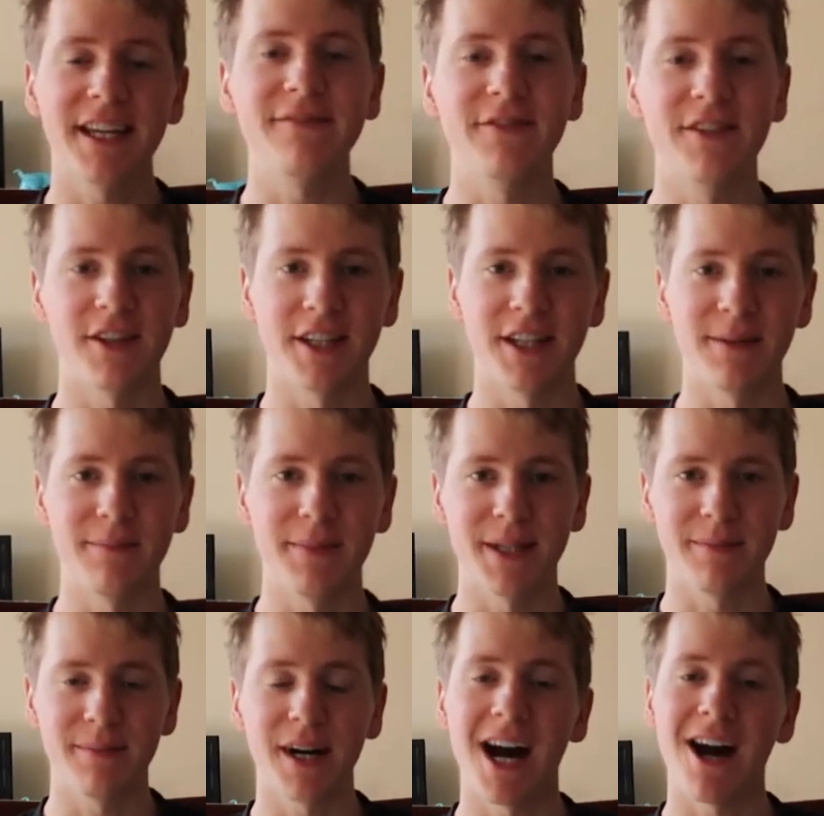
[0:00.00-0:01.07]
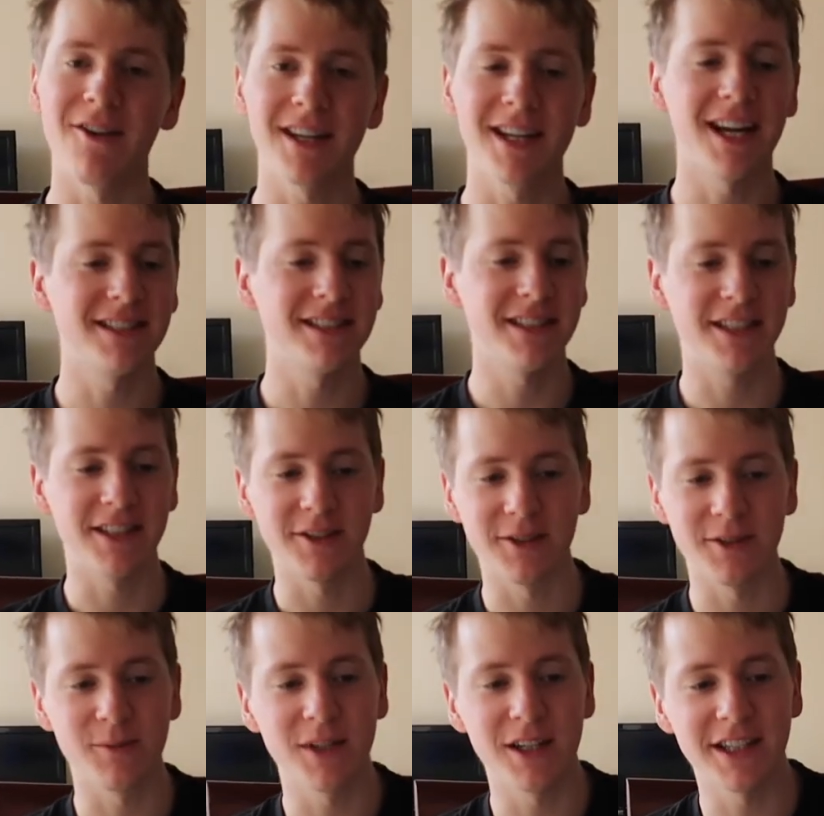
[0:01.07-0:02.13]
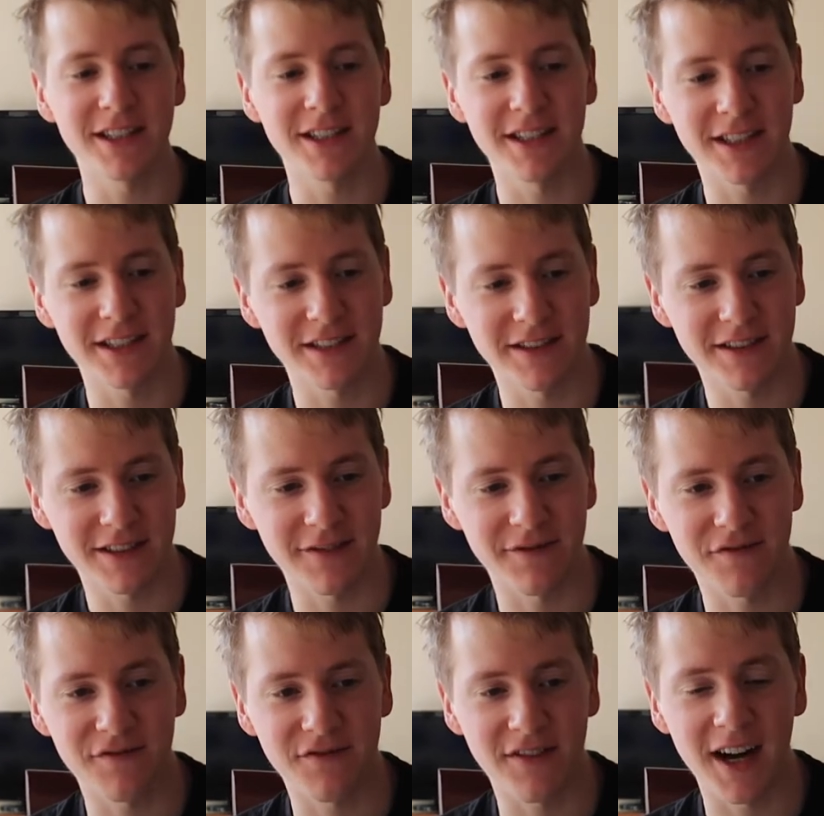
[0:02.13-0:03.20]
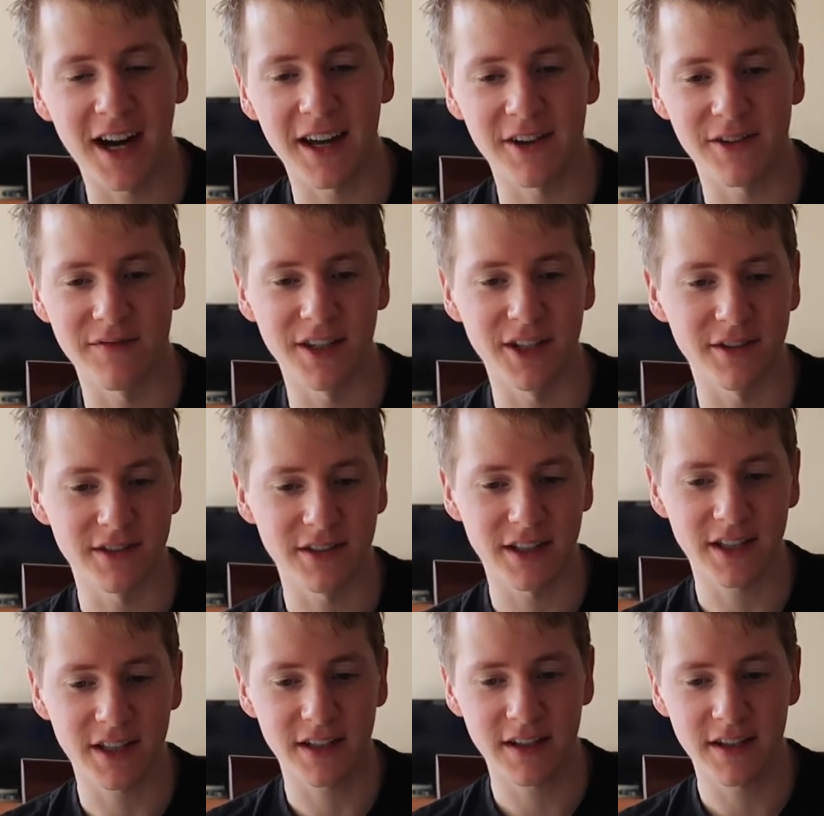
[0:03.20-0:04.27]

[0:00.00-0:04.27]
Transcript: Good morning, people. How are you guys doing? We're listening to some fire music.